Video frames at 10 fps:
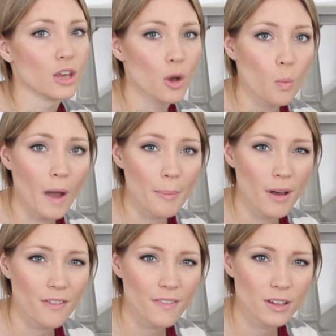then you can wipe
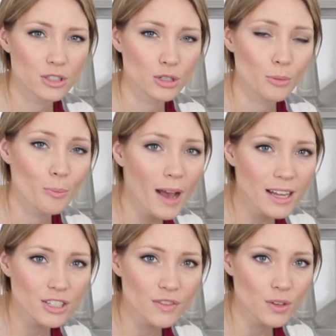off too
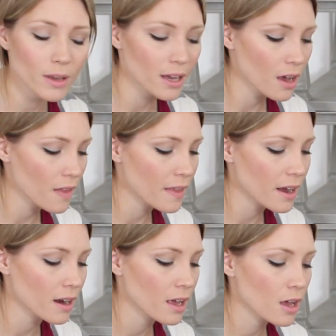much if you get on
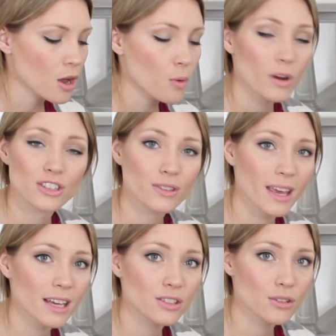there, whereas you
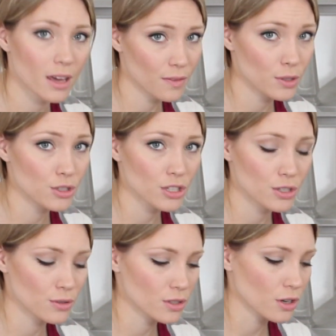can't do that if you
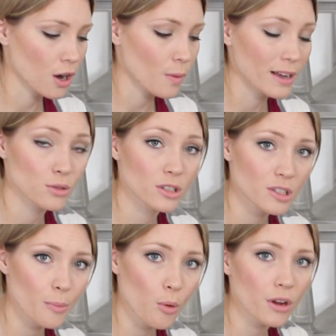just use the dark wax. So it's
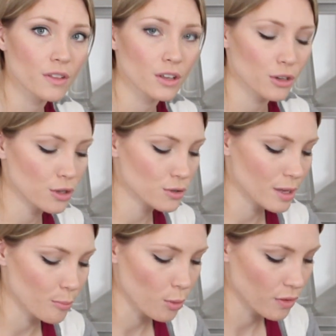important that you're
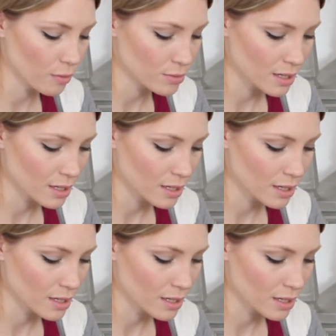using both of them